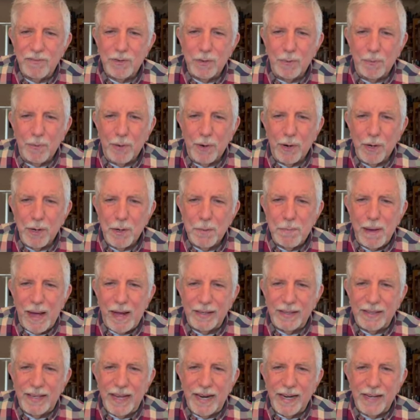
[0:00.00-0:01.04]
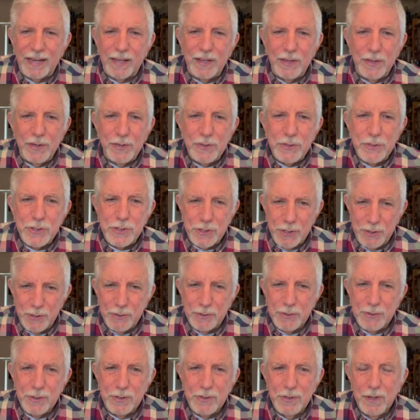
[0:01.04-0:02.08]
to worry about getting a new
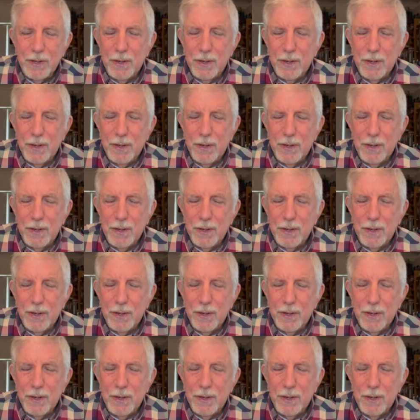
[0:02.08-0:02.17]
suit,